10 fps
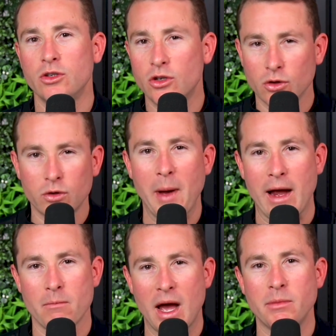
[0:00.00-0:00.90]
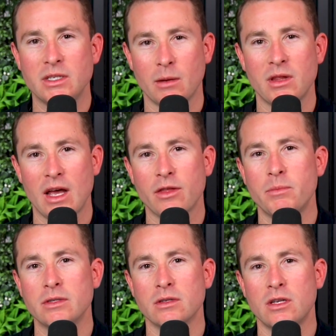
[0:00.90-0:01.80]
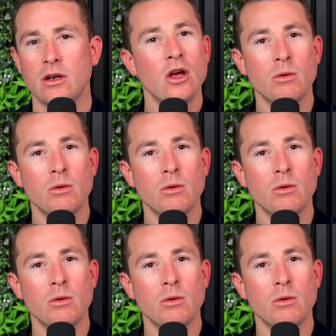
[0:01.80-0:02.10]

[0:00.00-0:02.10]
and you can look back at maybe some of the other business that